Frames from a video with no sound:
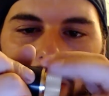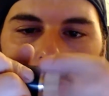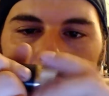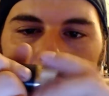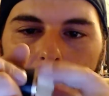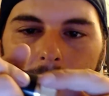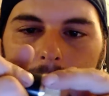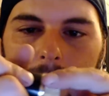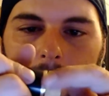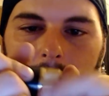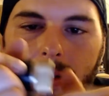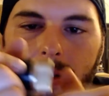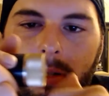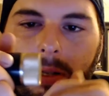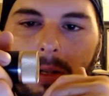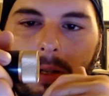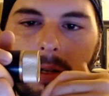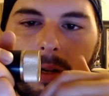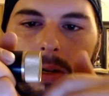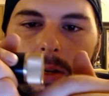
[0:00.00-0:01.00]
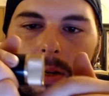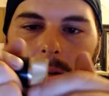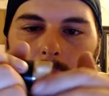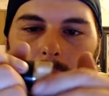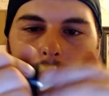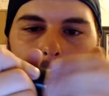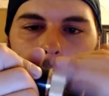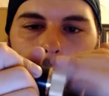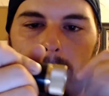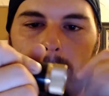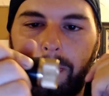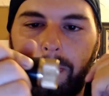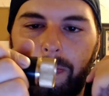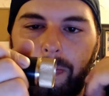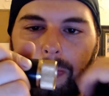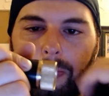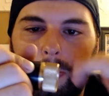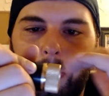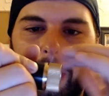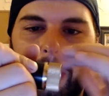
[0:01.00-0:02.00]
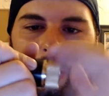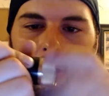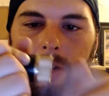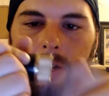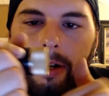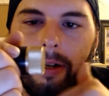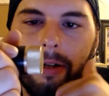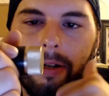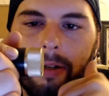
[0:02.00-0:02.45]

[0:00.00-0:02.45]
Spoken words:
just butter.